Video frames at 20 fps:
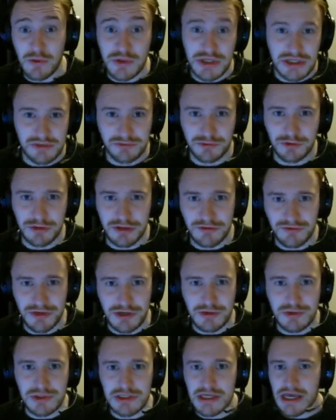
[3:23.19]
whichever one you've
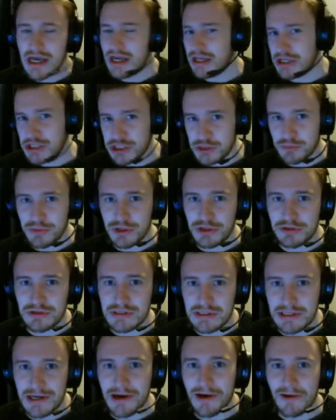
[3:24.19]
used, and you should be good
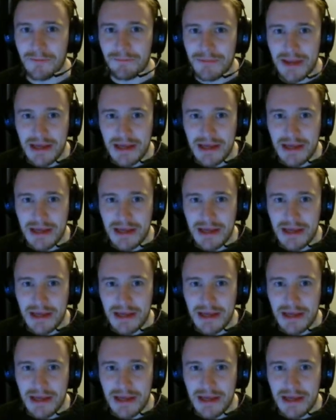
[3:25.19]
to go.